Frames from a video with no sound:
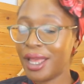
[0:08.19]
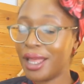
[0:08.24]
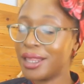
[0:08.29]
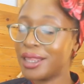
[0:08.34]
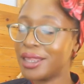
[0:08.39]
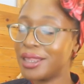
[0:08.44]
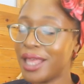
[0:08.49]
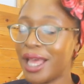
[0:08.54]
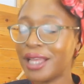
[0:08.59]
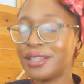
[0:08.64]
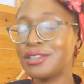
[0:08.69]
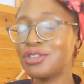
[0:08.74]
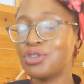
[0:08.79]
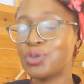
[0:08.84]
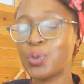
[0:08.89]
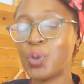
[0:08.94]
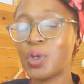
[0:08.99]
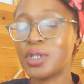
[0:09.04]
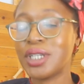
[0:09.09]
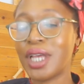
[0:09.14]
and that
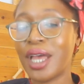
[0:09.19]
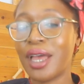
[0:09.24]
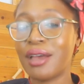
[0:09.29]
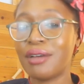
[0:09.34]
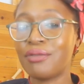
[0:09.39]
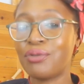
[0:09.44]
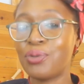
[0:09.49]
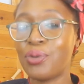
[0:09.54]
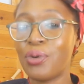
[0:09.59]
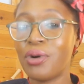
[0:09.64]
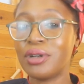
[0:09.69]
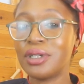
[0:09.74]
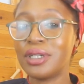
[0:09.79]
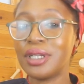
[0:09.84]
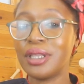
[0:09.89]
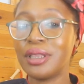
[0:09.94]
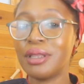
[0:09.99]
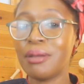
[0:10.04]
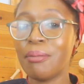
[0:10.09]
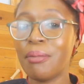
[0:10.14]
is what I have worn
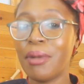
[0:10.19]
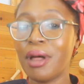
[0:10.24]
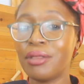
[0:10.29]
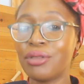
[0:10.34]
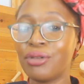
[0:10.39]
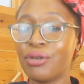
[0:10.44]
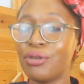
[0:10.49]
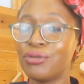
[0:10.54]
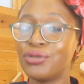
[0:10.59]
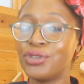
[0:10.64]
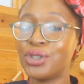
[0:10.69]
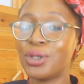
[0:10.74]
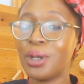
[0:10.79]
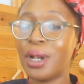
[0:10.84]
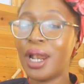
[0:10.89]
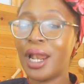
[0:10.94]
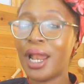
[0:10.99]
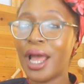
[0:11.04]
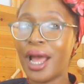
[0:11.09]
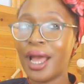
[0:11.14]
in the month of
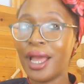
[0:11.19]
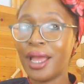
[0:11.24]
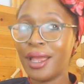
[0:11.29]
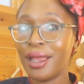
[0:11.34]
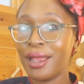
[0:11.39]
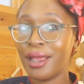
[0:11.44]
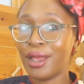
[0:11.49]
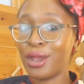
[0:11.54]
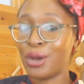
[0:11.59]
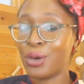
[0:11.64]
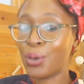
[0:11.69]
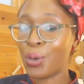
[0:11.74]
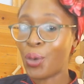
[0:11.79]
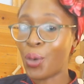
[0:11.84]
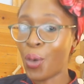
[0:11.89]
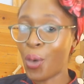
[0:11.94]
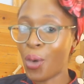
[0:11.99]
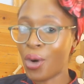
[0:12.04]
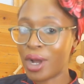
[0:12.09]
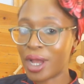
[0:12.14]
July and
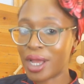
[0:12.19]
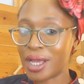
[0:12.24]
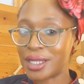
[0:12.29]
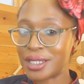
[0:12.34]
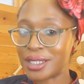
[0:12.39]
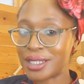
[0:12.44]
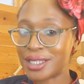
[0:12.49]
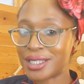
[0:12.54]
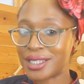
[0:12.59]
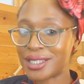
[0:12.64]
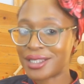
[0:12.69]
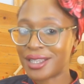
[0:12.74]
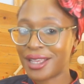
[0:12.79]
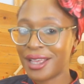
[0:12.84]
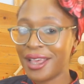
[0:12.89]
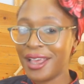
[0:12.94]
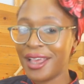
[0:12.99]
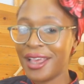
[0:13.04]
August.